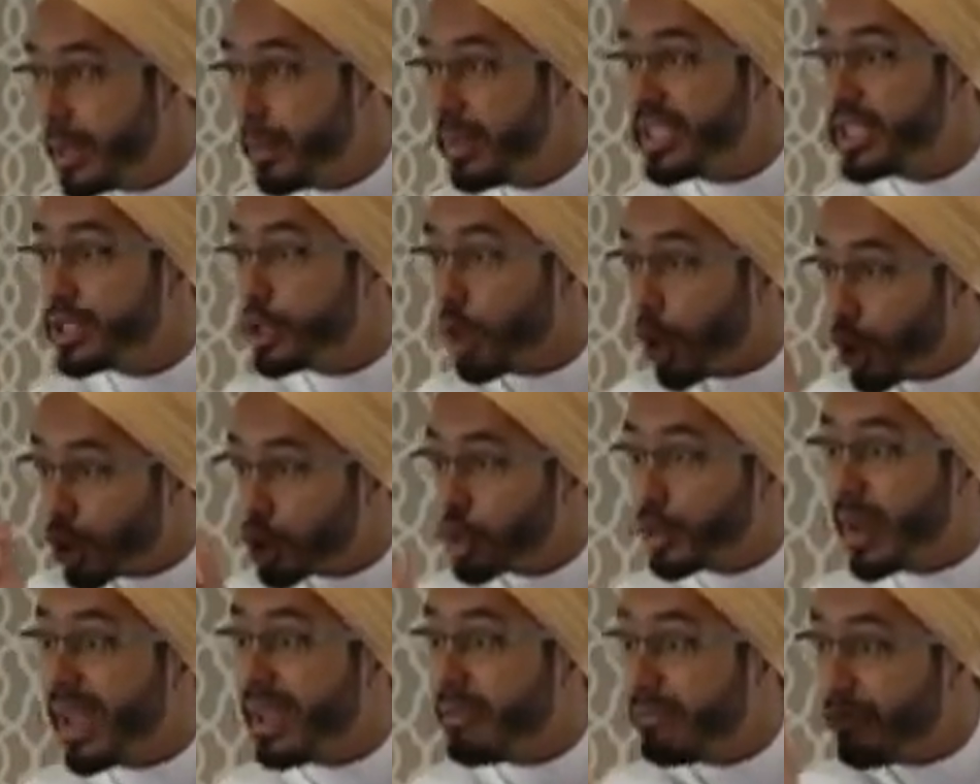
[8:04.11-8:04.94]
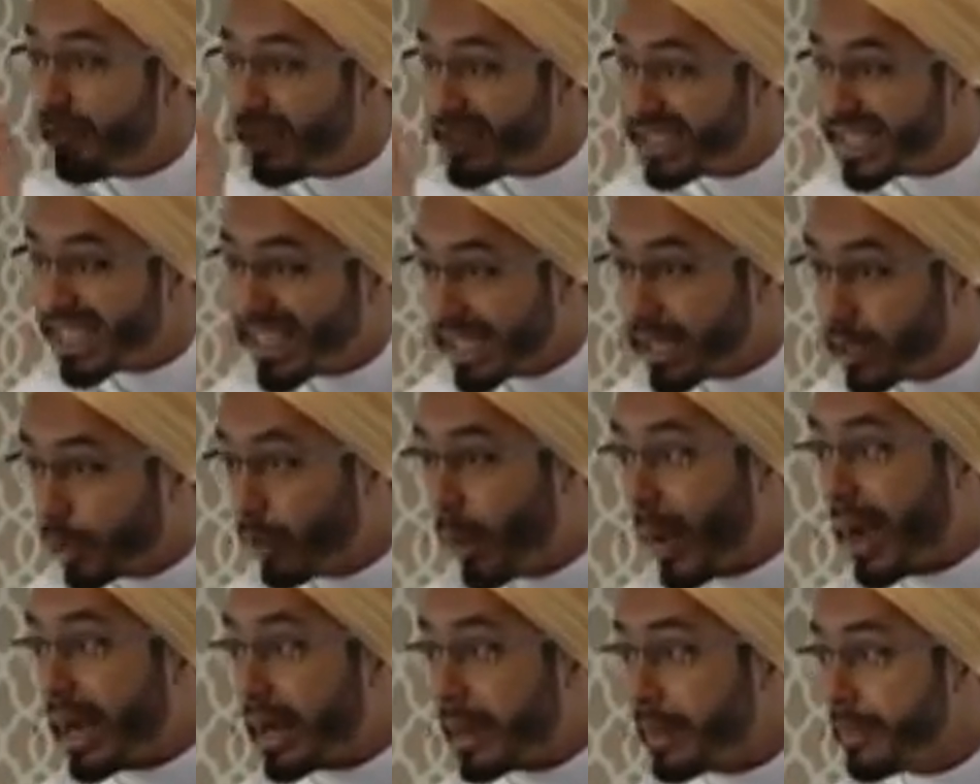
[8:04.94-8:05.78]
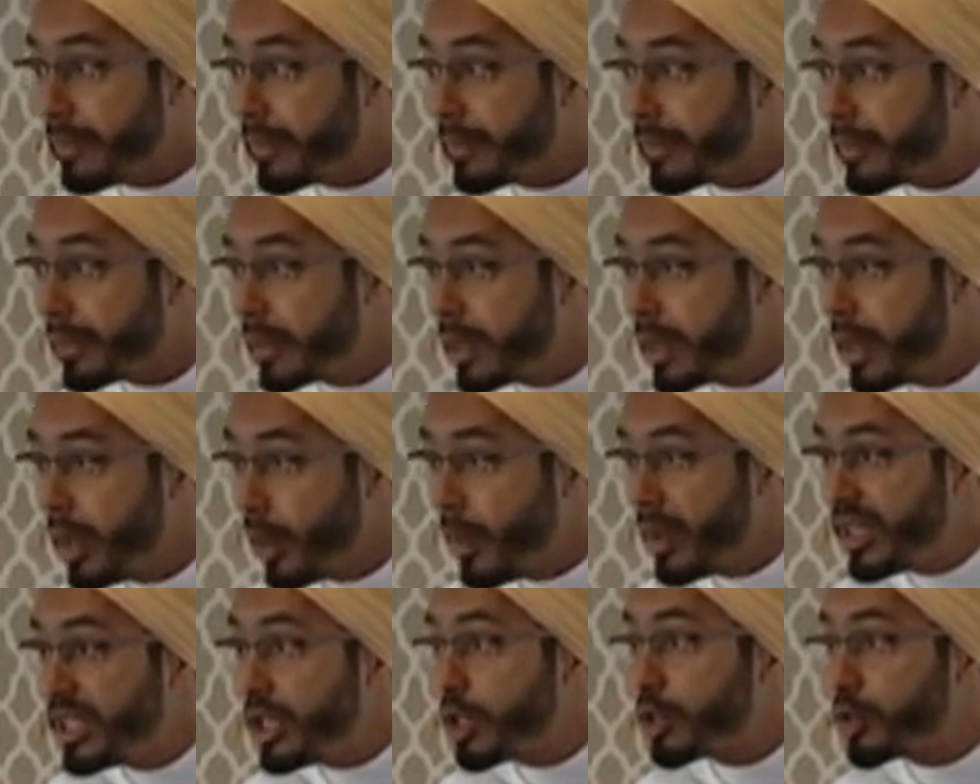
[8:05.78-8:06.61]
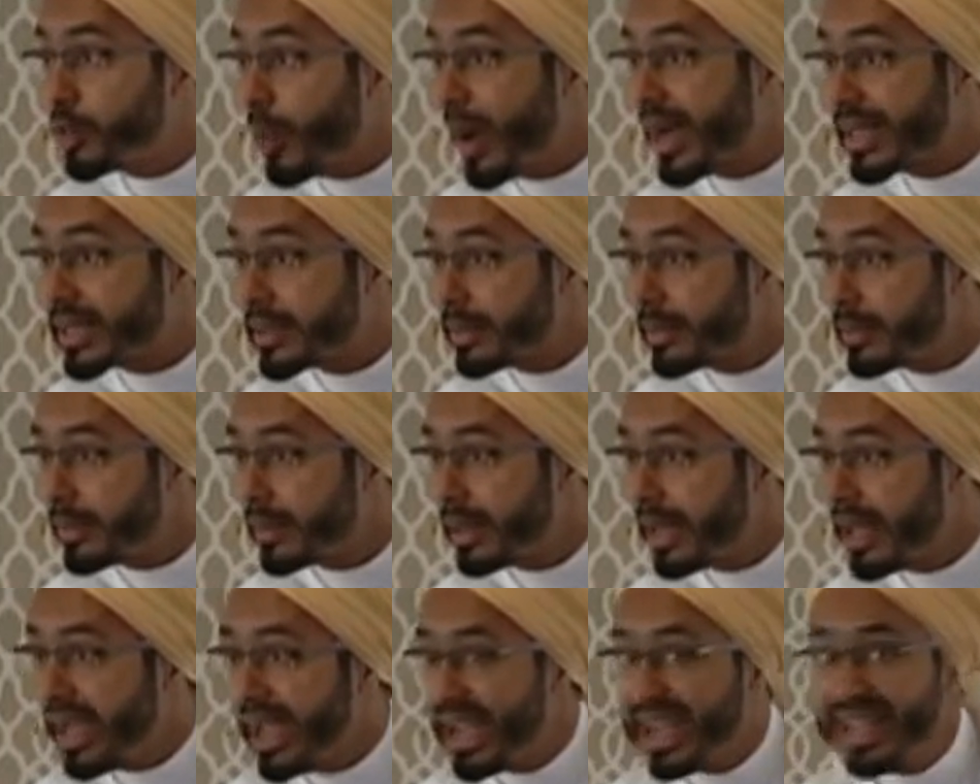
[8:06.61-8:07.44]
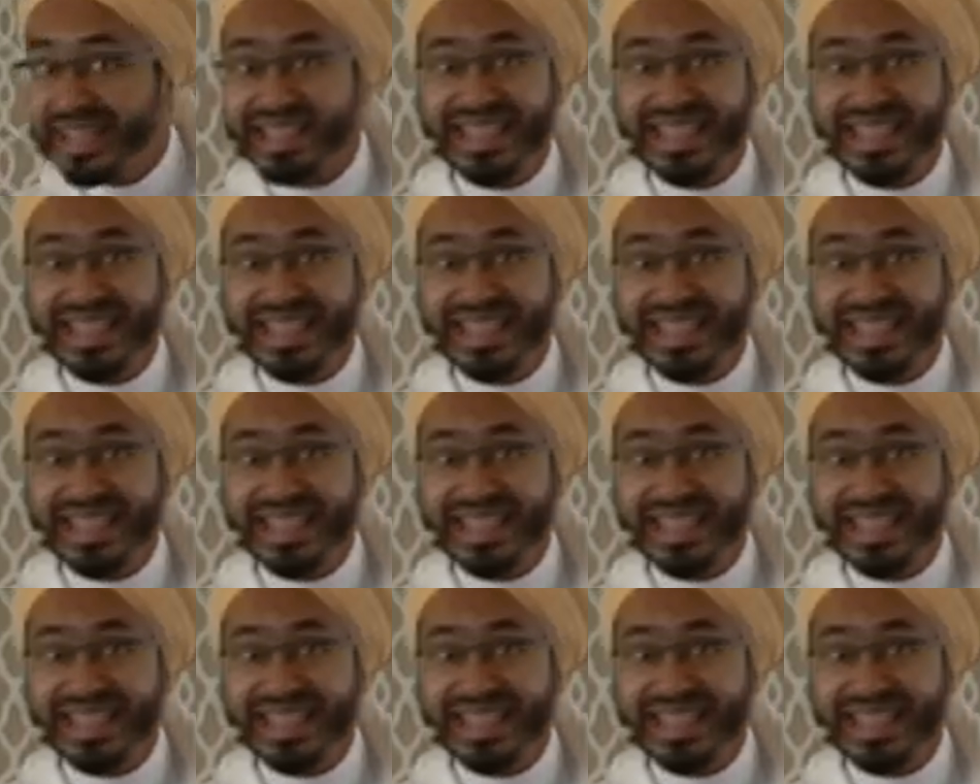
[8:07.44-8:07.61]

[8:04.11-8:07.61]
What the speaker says: which is also a physical one, which is what? He